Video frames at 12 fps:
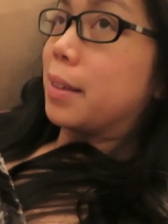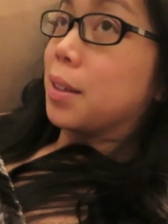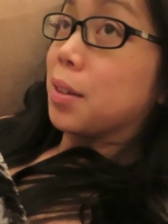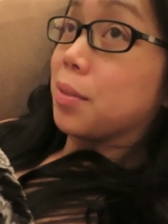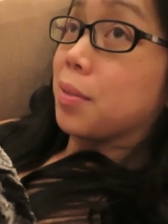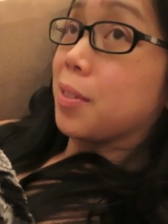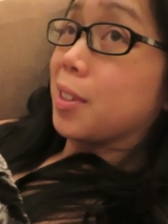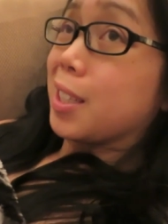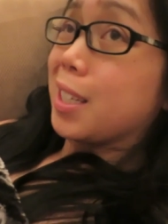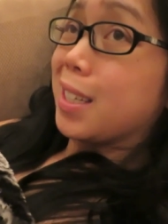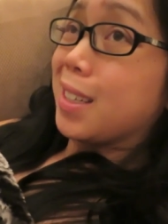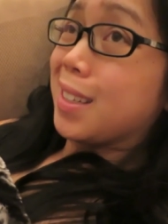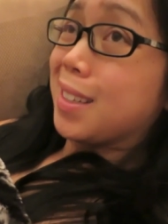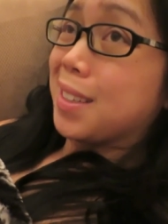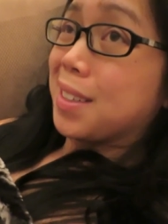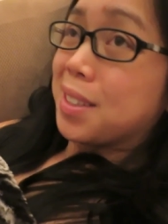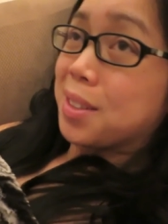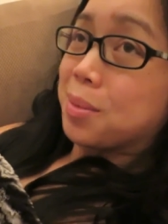Hopefully
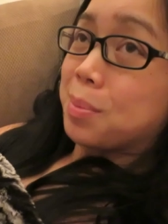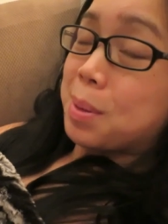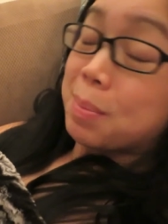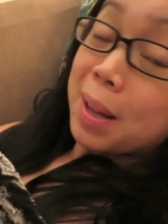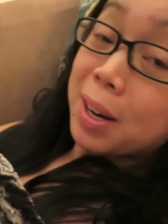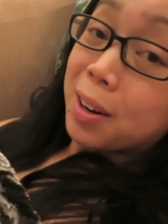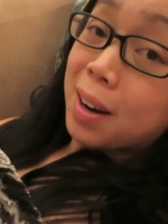he'll be better